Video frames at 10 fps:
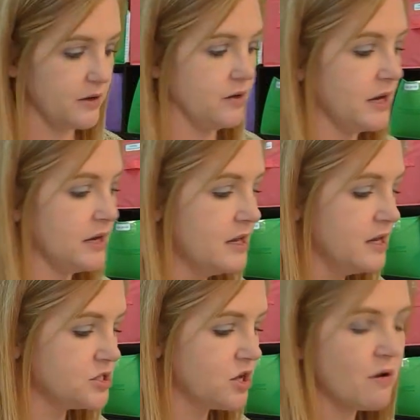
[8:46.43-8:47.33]
Okay,
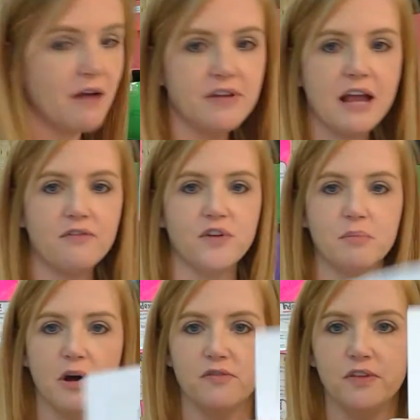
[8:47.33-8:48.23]
so I've got a
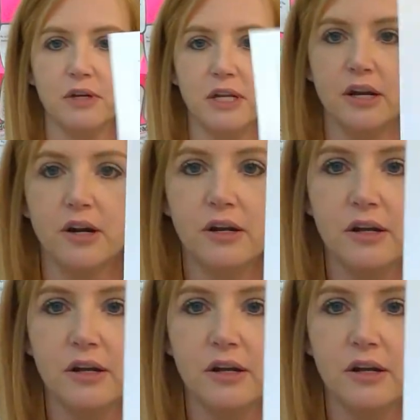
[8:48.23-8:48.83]
football field here.